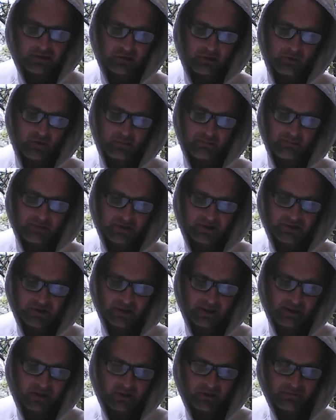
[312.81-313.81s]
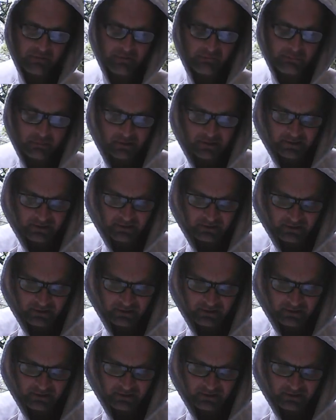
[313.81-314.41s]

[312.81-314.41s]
corporate takeover of planet